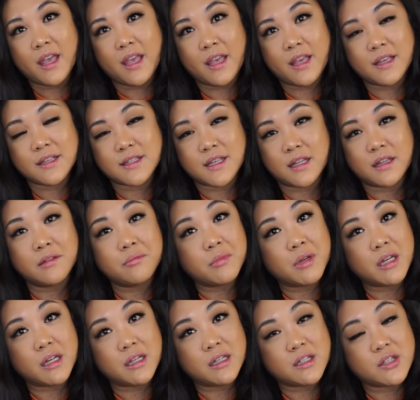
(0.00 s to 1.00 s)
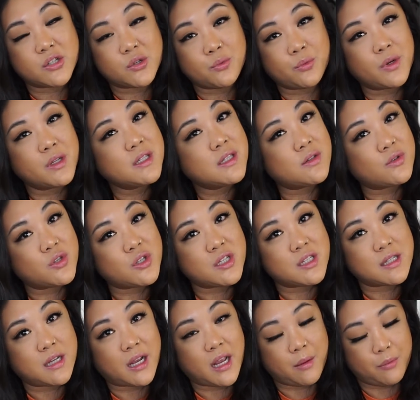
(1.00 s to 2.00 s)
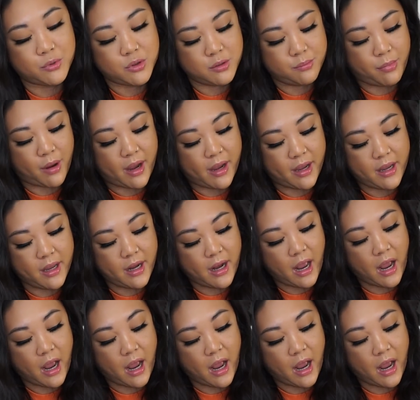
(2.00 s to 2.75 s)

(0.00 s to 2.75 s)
is a limited edition one, so she's not able to buy it.